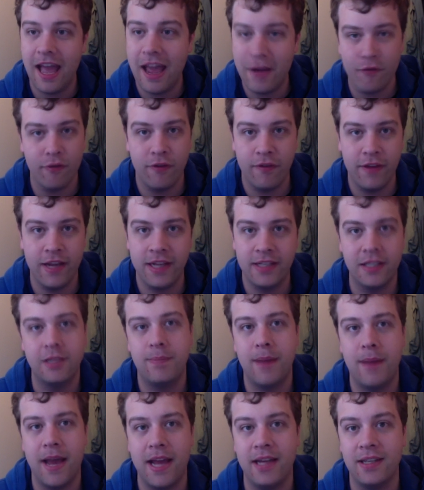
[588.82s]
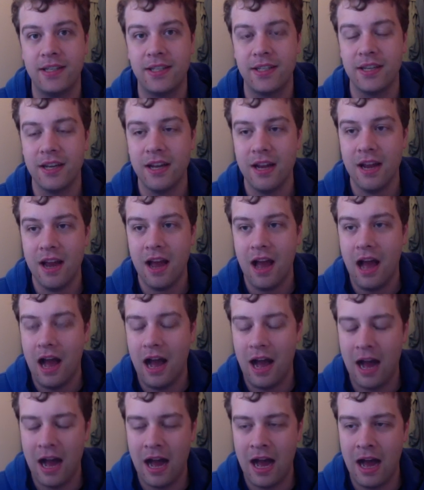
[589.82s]
everything in space.
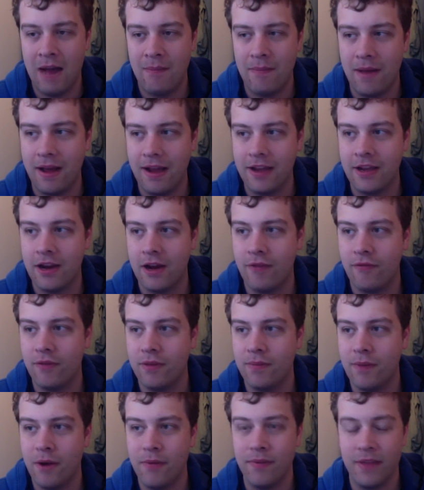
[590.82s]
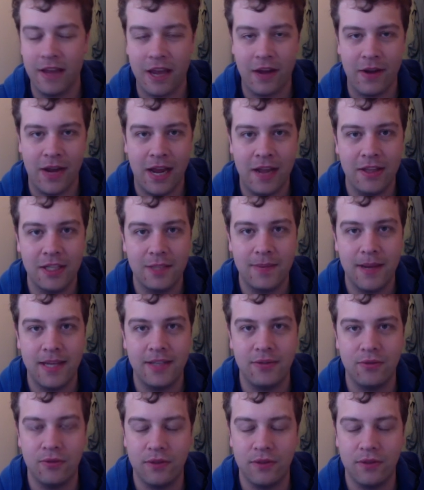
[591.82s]
Um, you know, from the moment they're going out in space and all